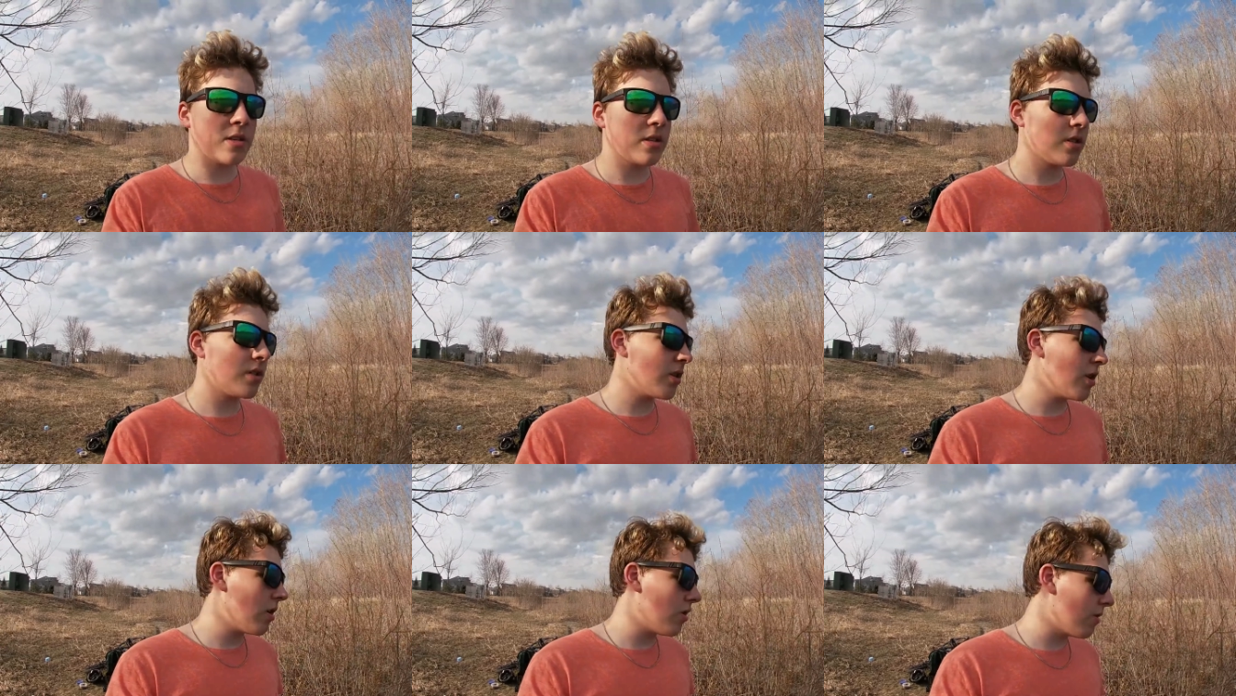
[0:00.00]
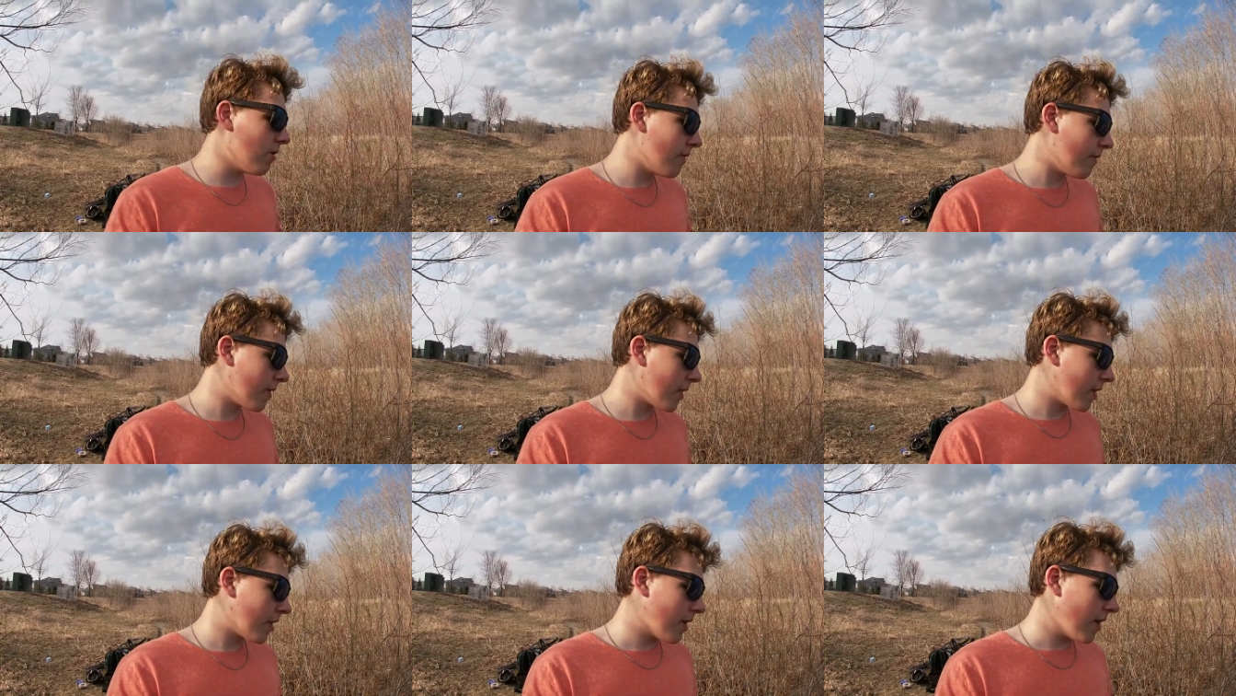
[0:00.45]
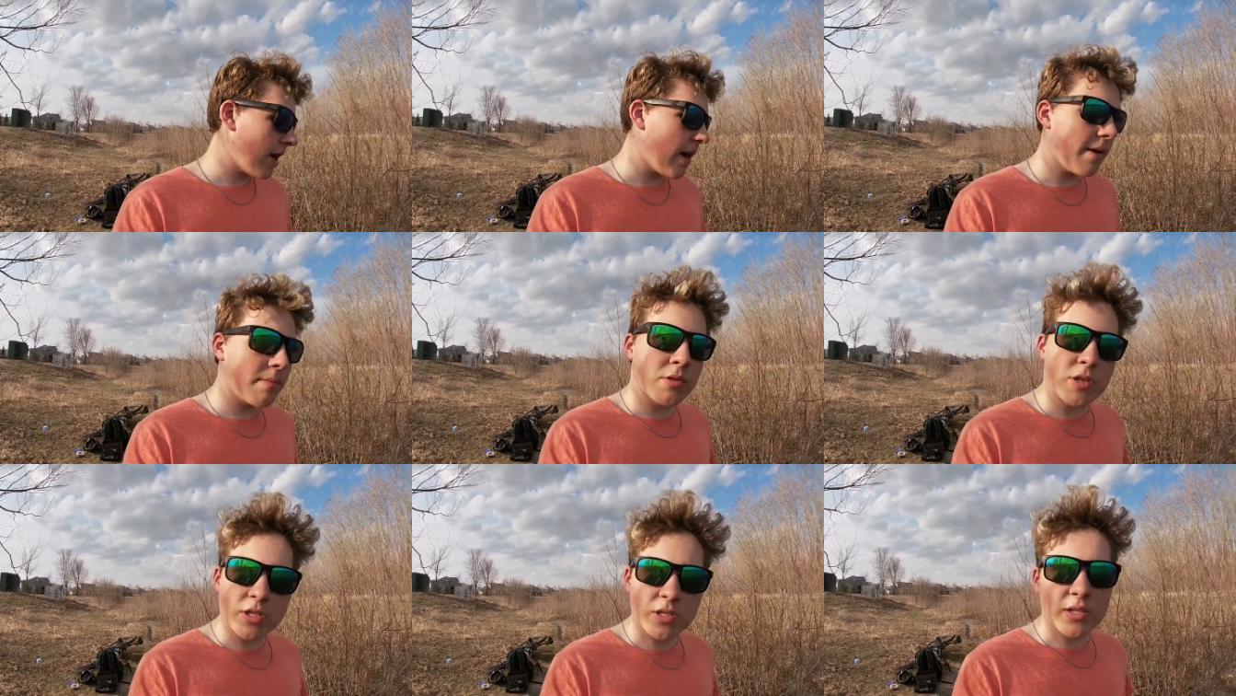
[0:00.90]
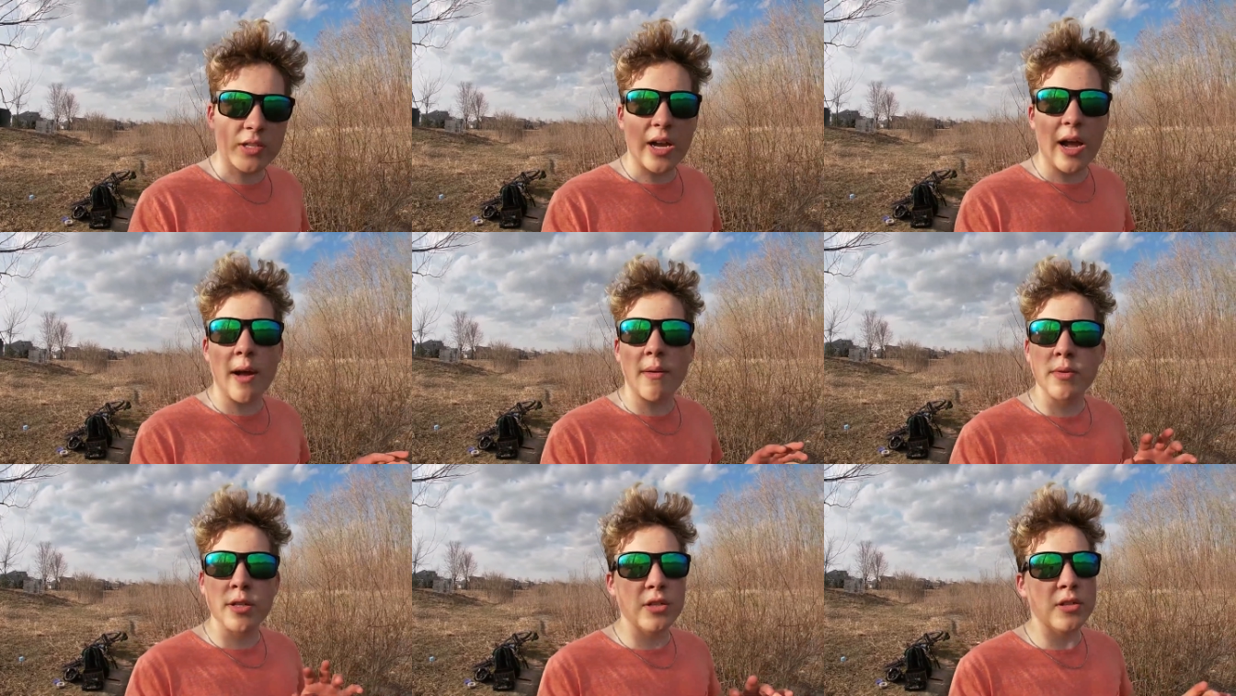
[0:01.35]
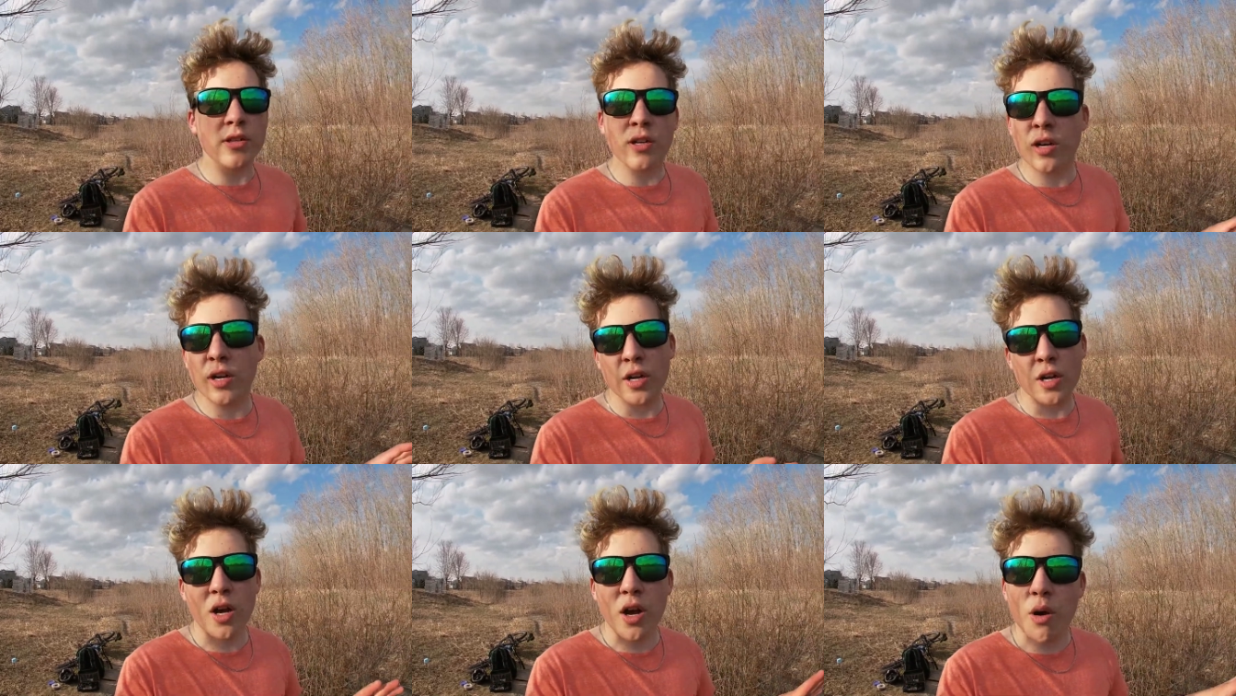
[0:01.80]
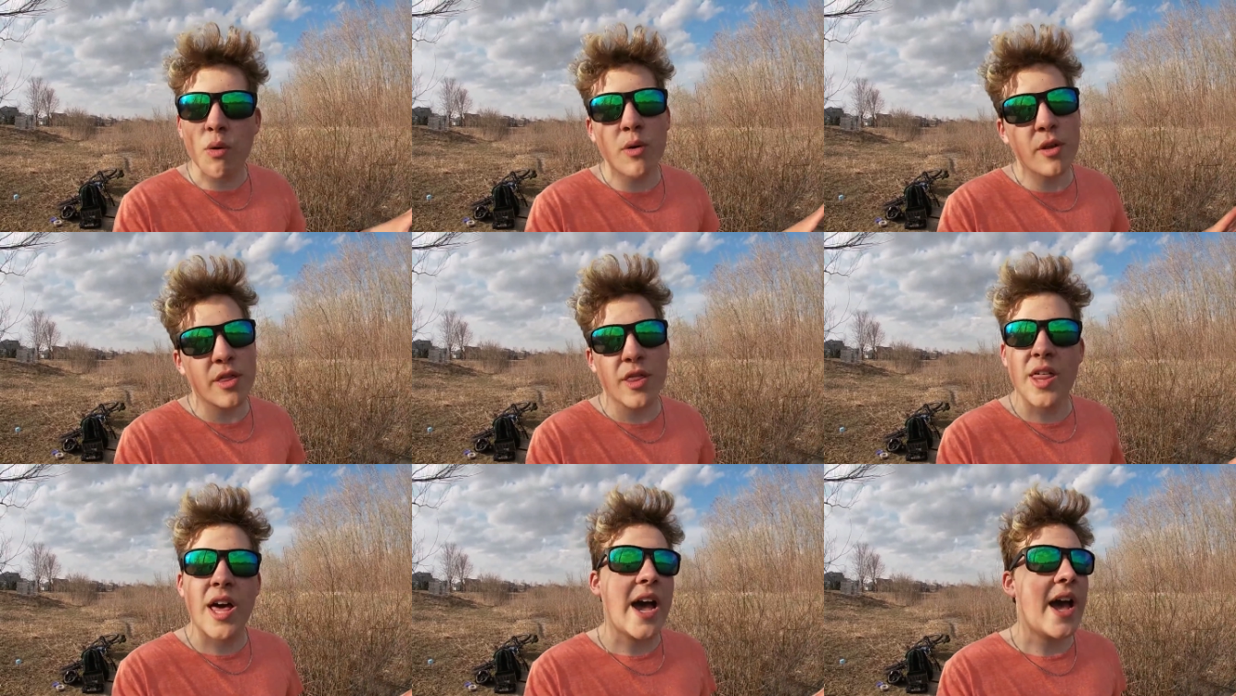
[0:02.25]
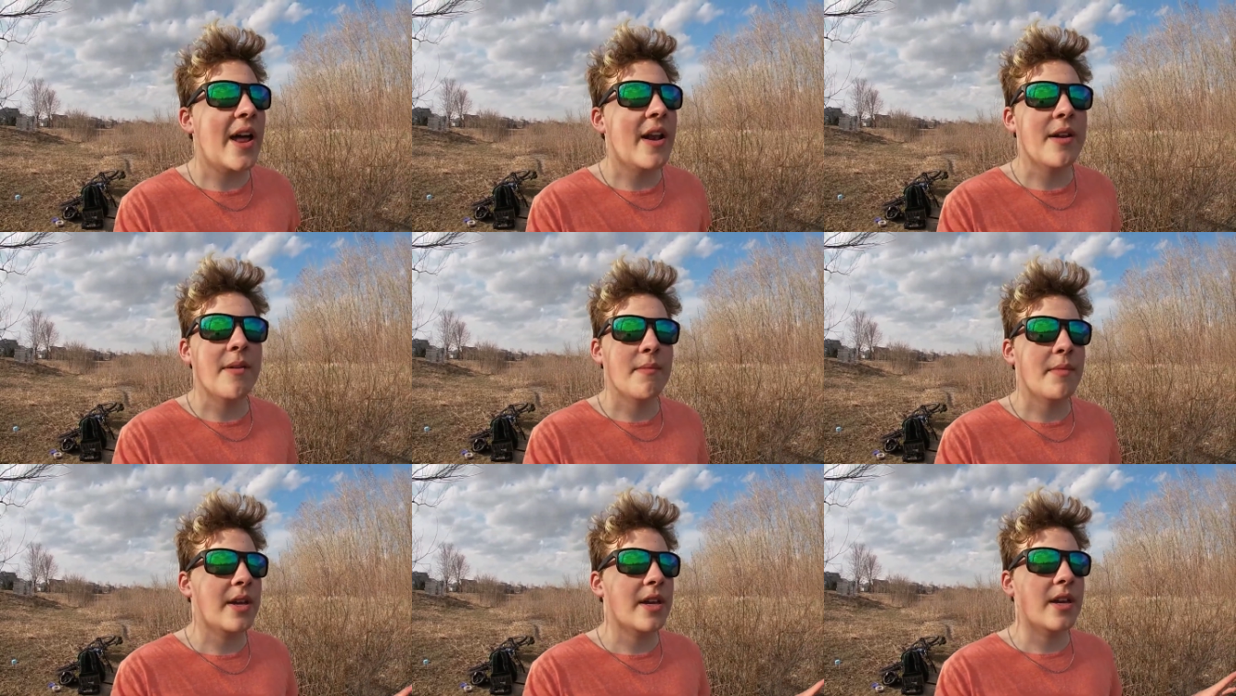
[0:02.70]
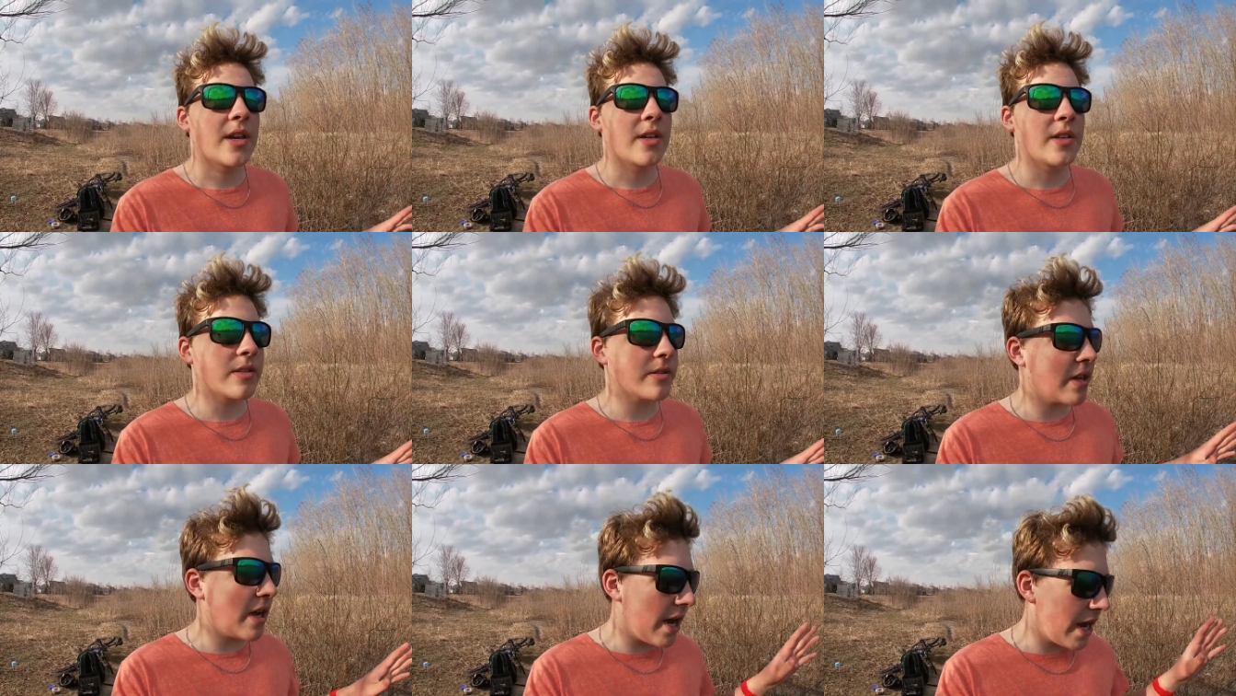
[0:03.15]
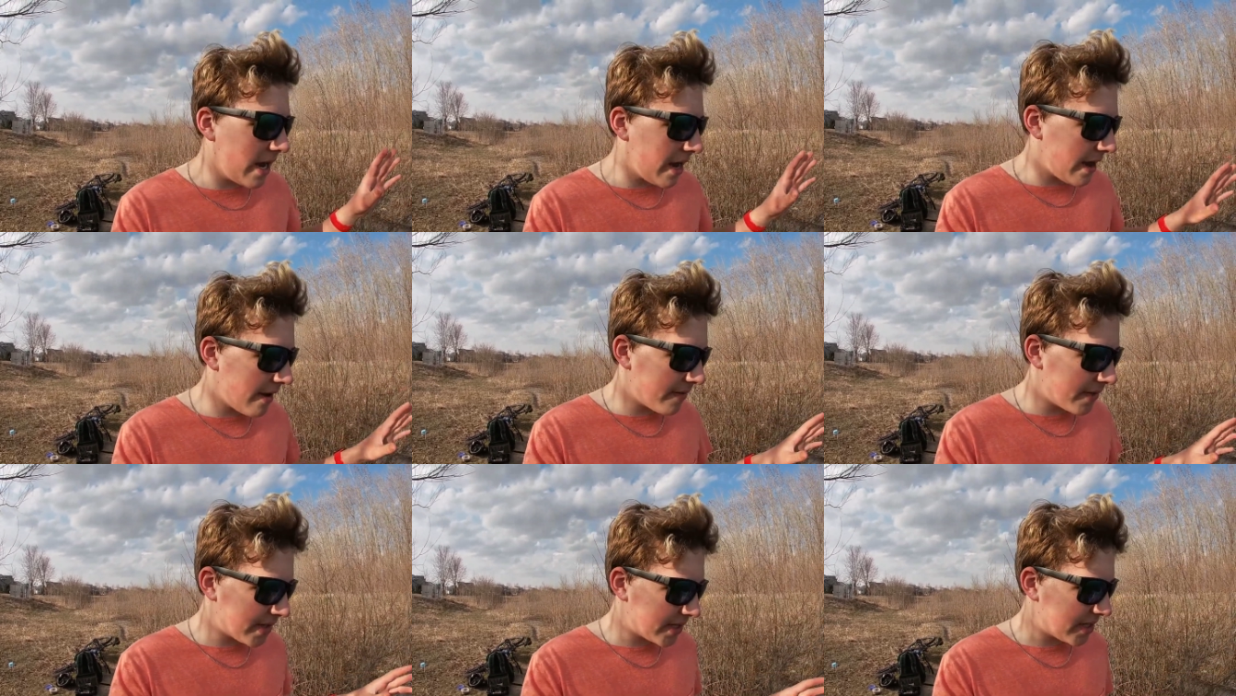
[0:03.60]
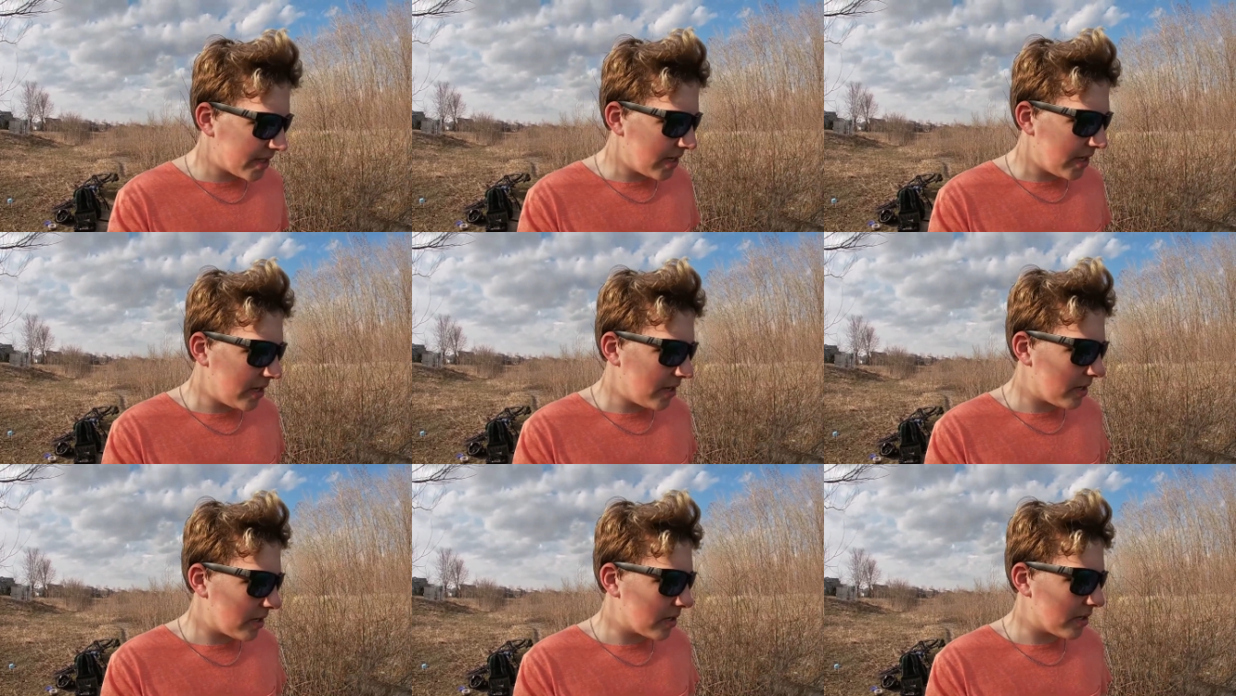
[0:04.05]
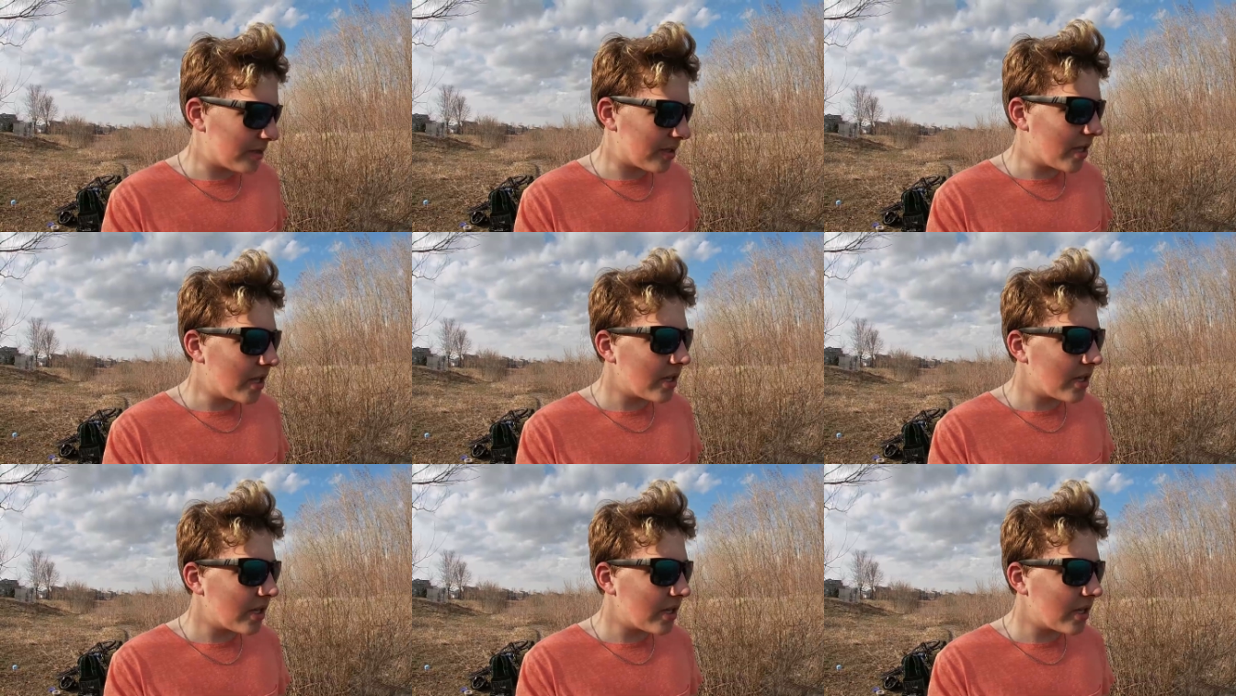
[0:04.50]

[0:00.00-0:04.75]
So I'm just I'm just gonna go with that because I haven't seen because